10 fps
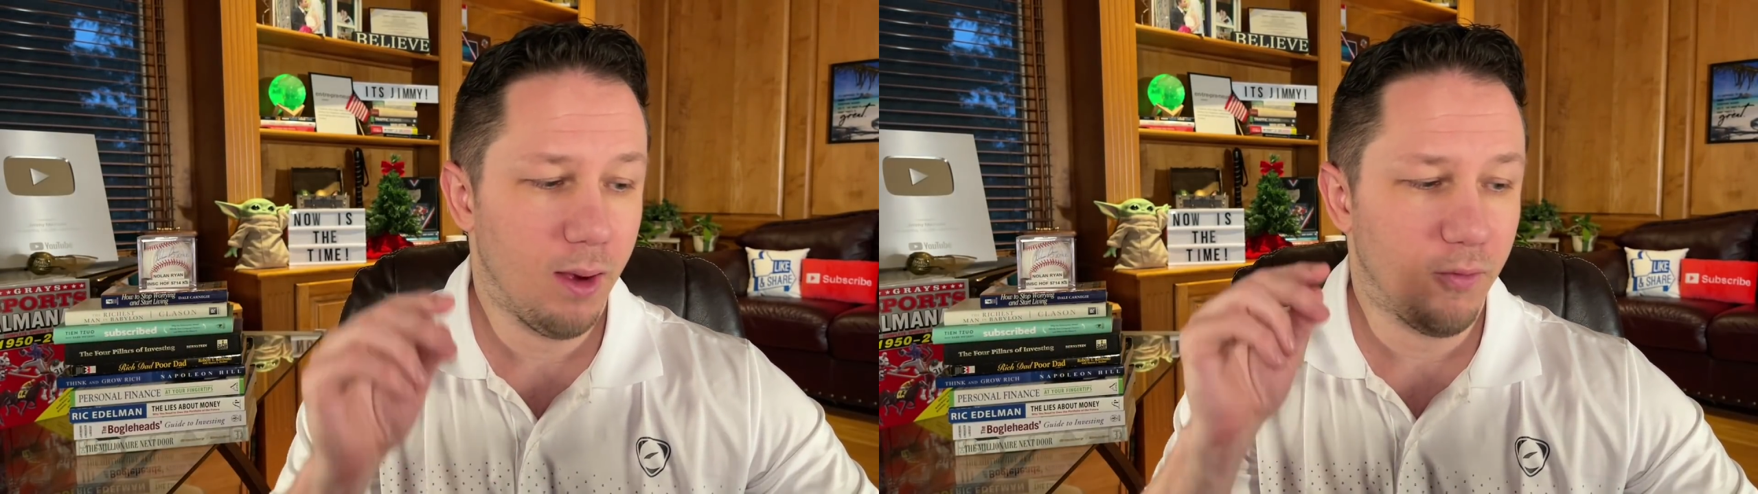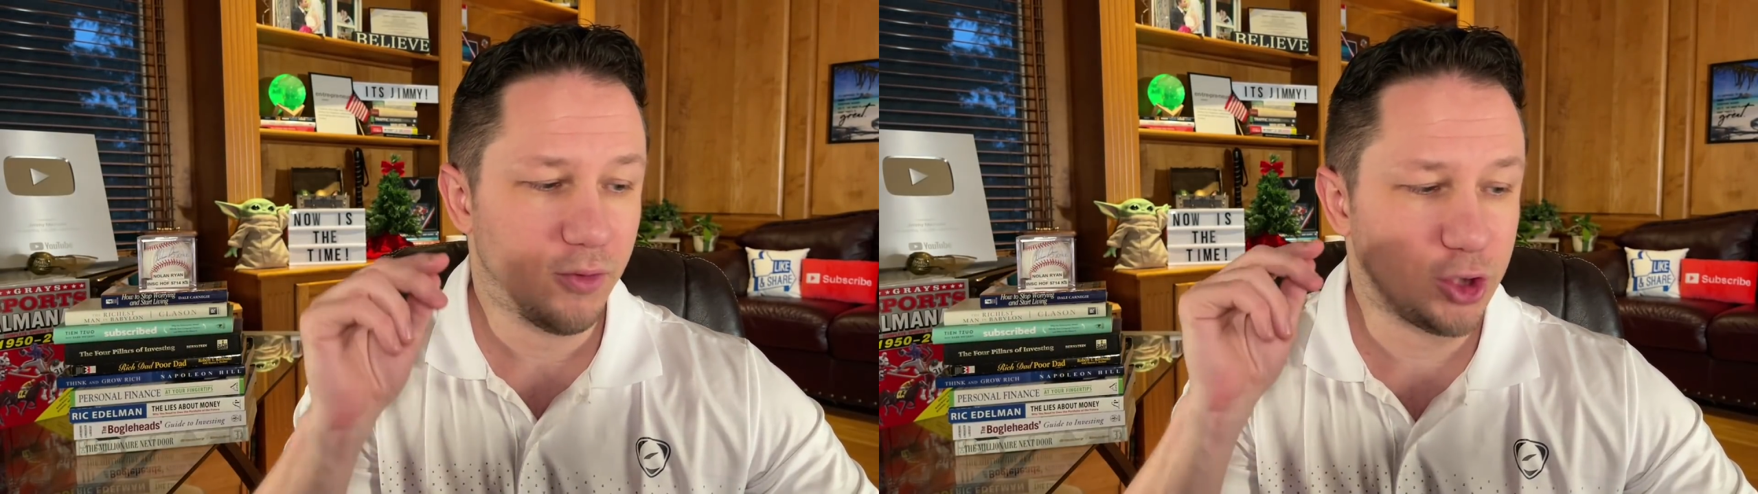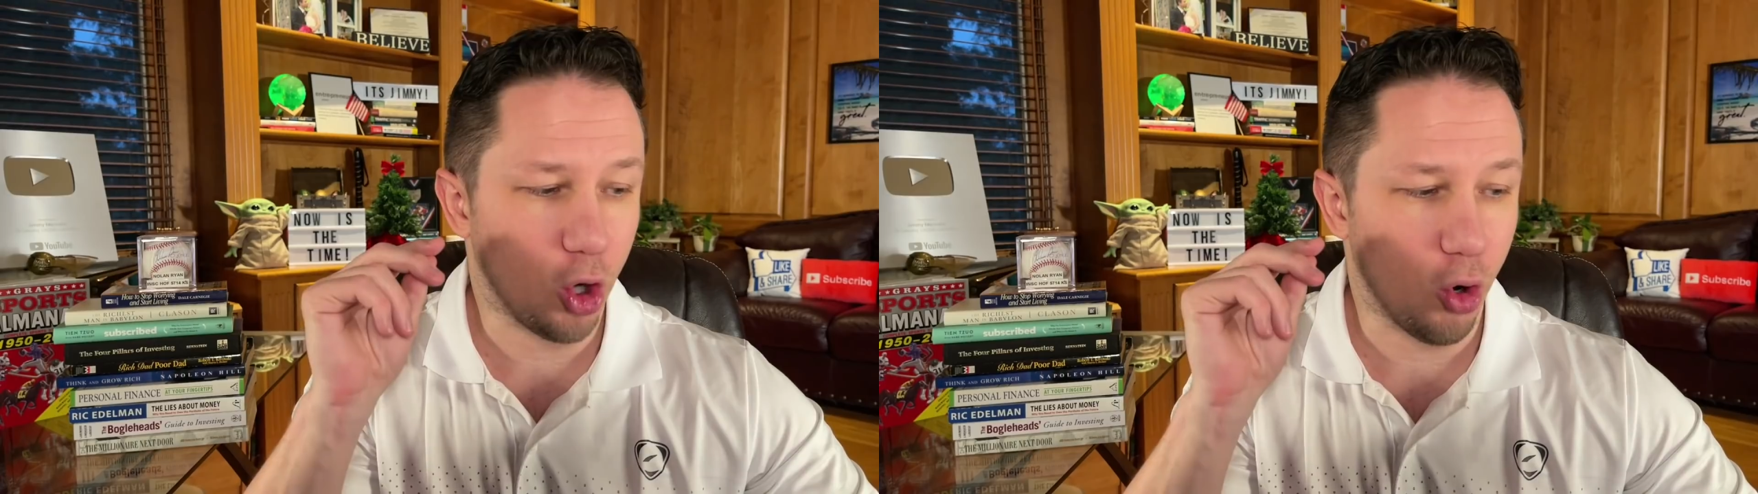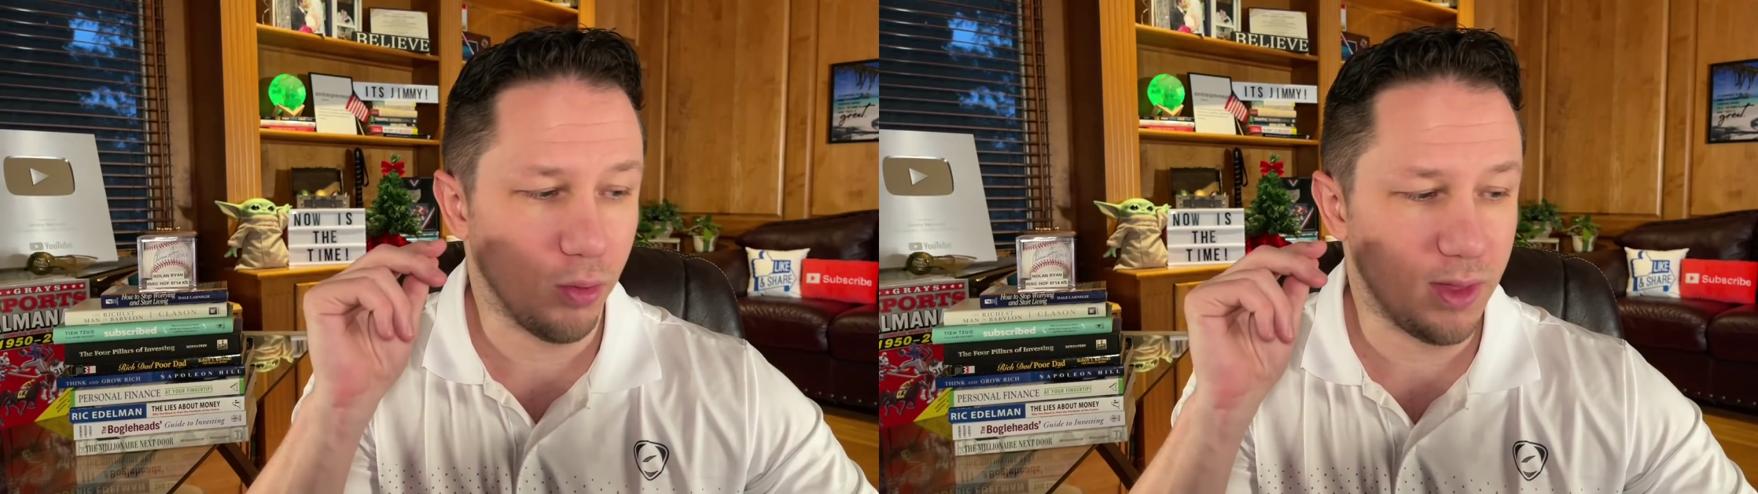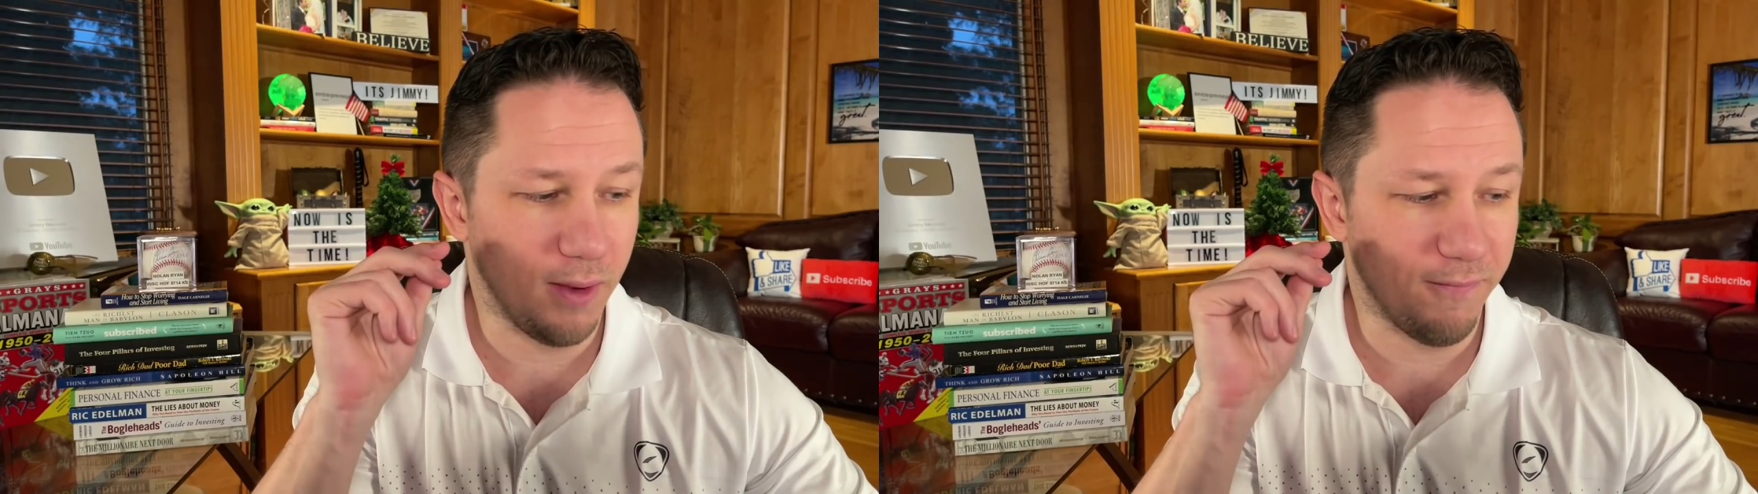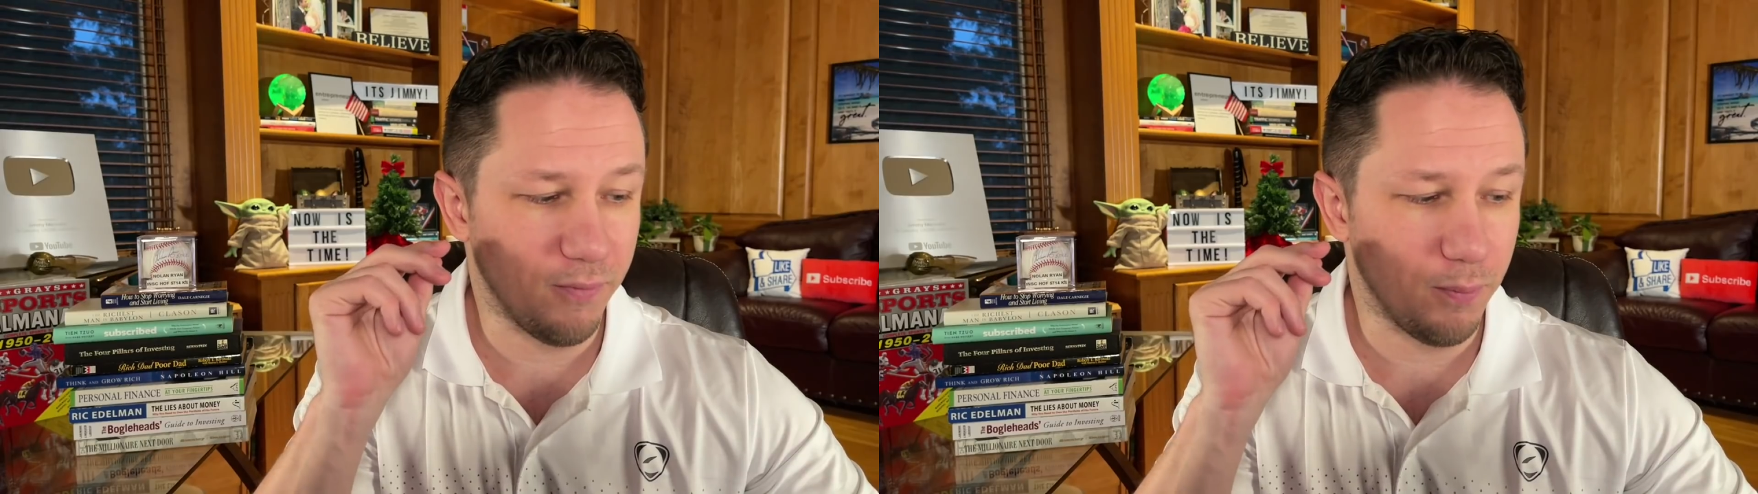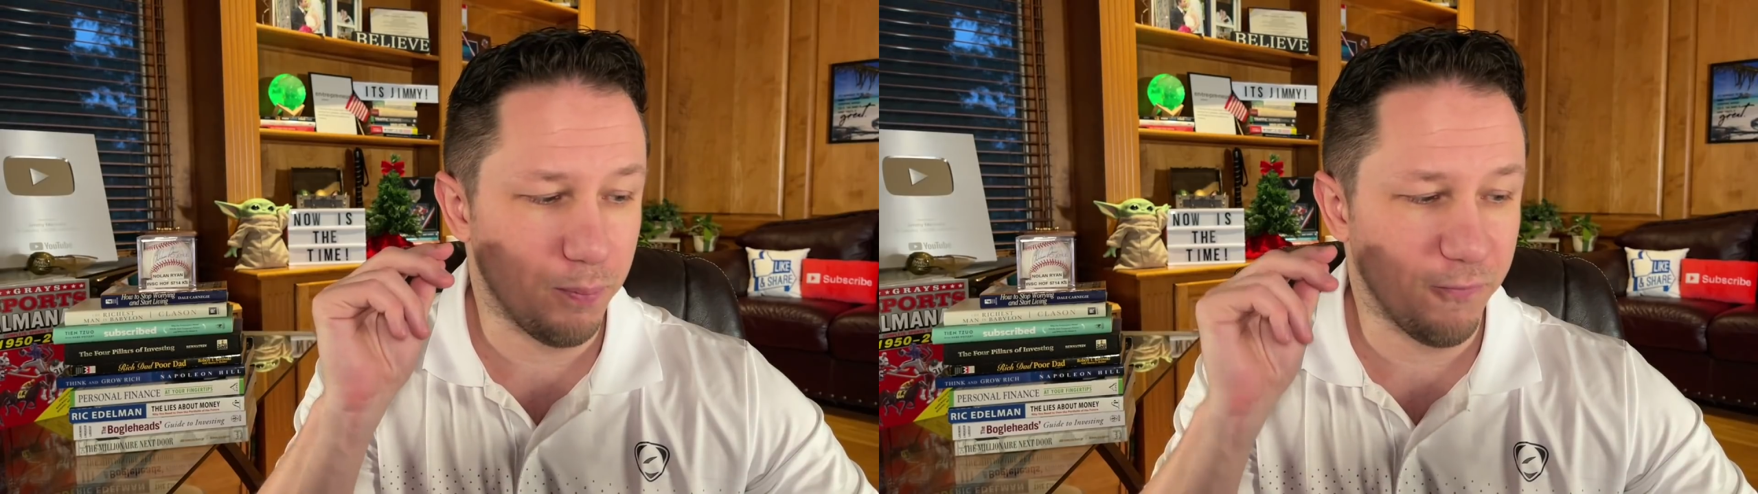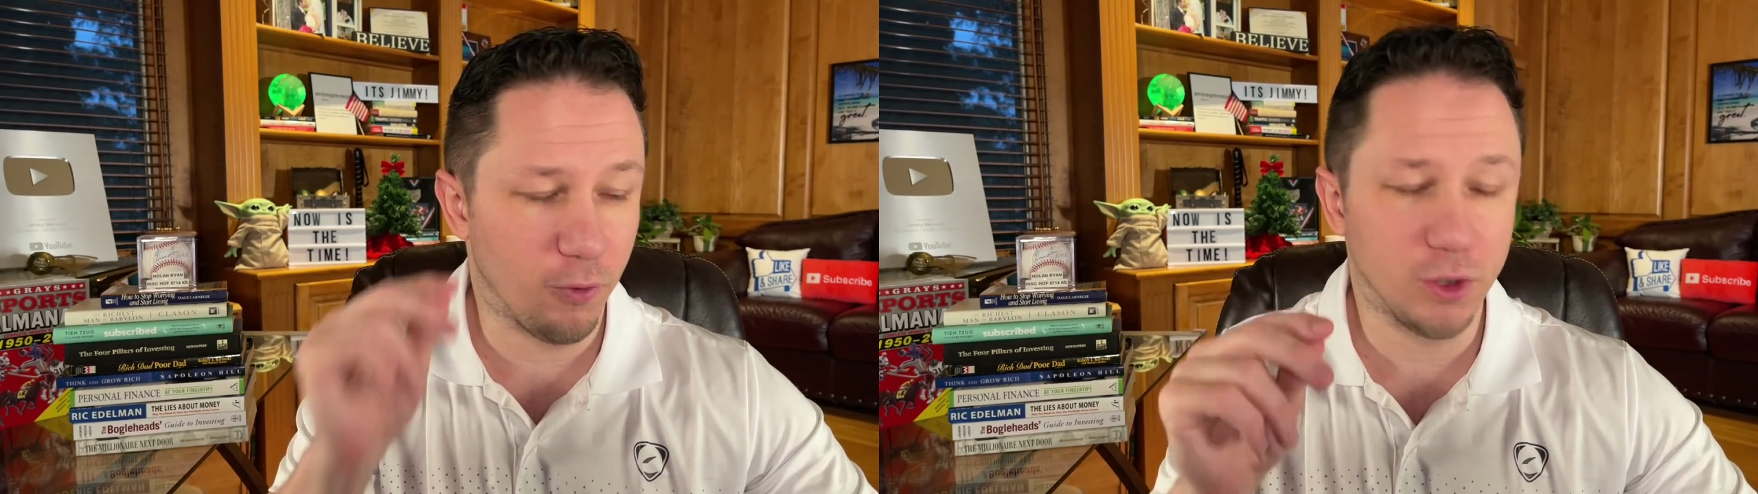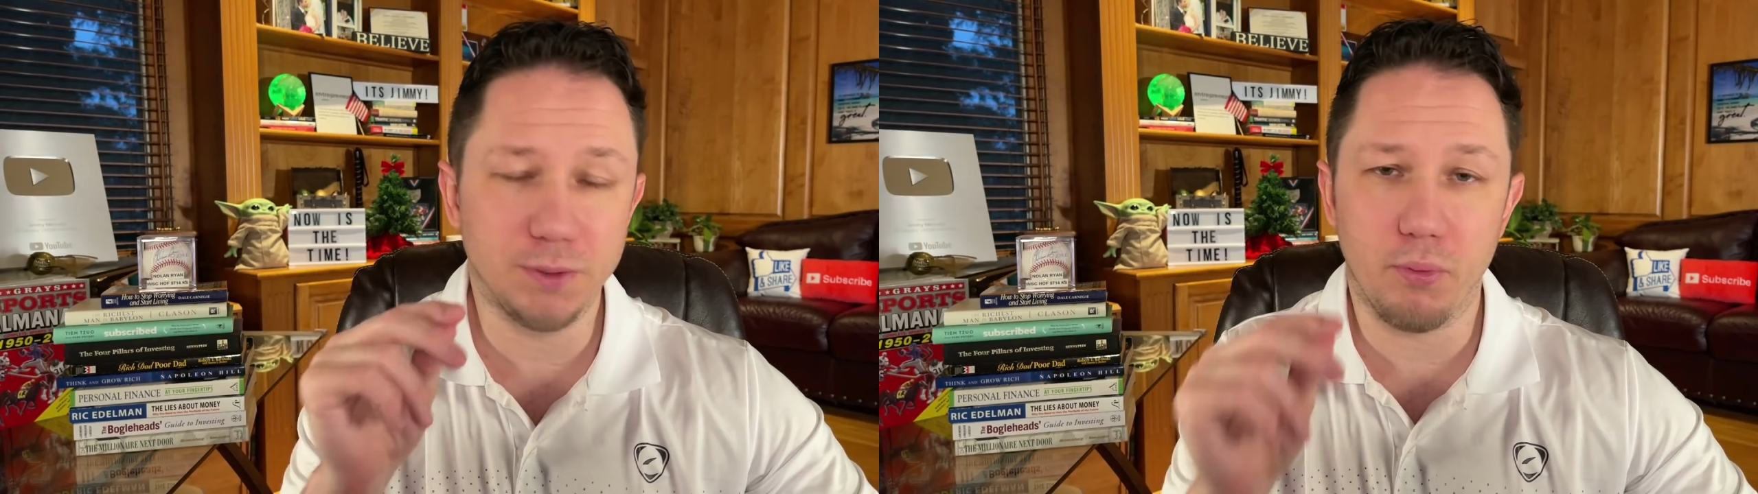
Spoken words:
So the first